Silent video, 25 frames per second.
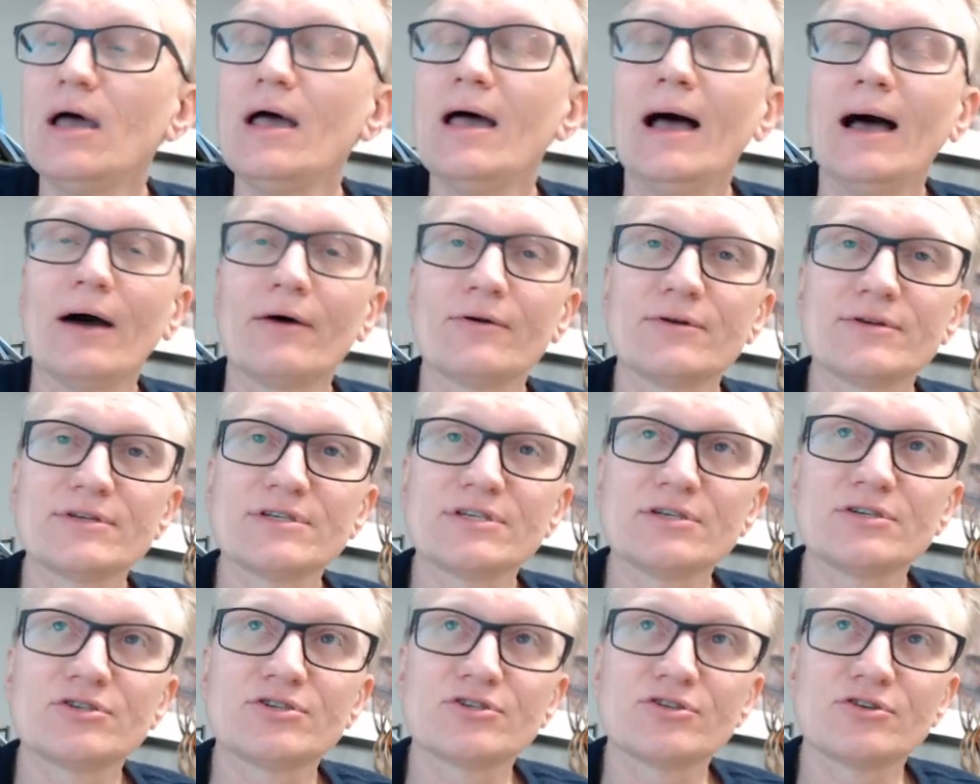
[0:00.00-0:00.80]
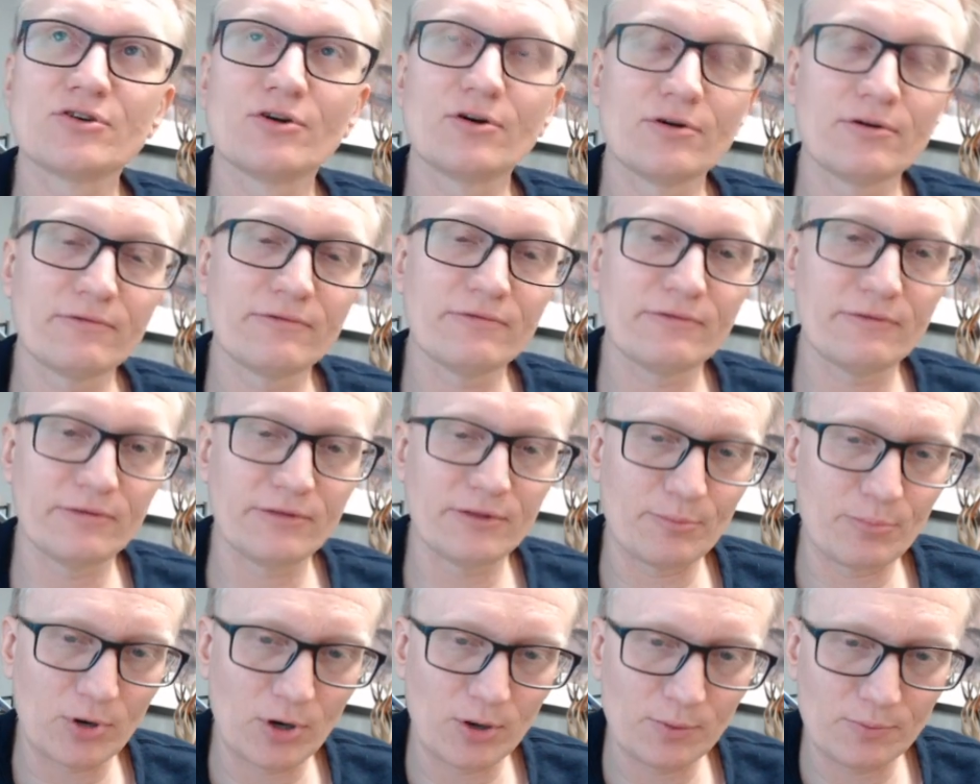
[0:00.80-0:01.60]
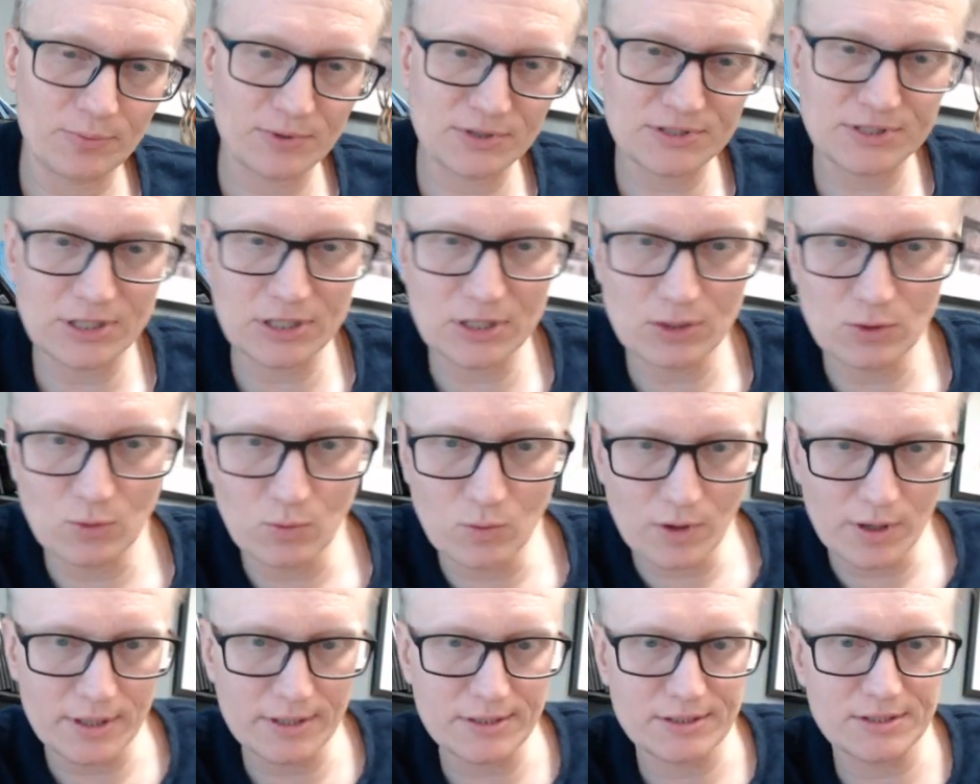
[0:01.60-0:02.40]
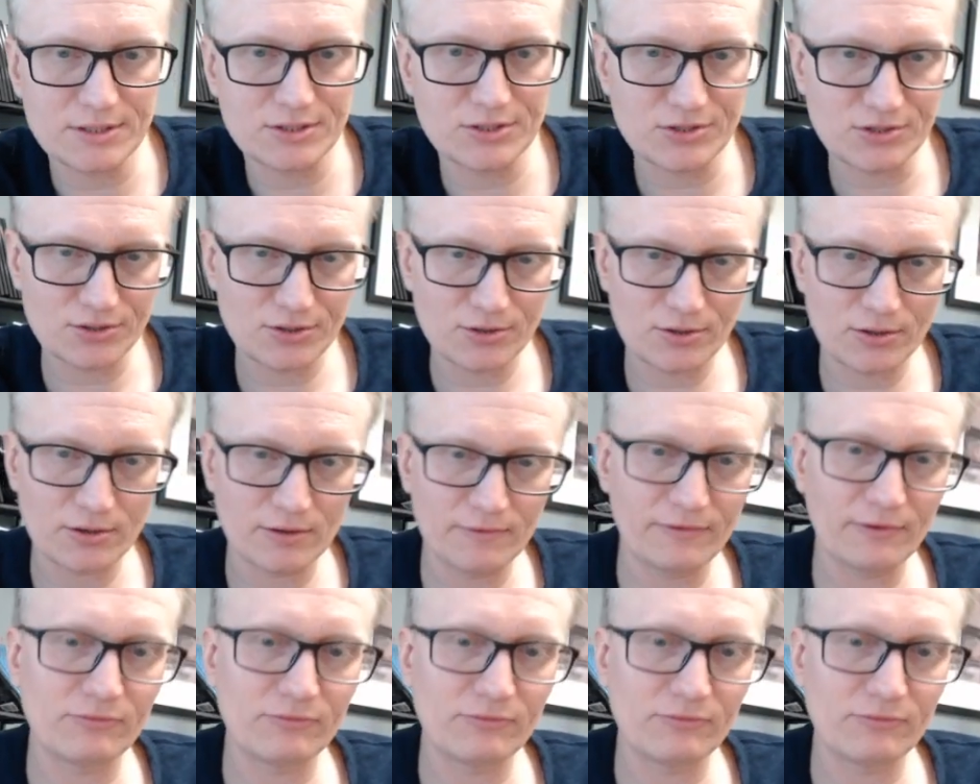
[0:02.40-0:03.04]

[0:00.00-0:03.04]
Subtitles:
How does it serve the purpose that you want it to serve?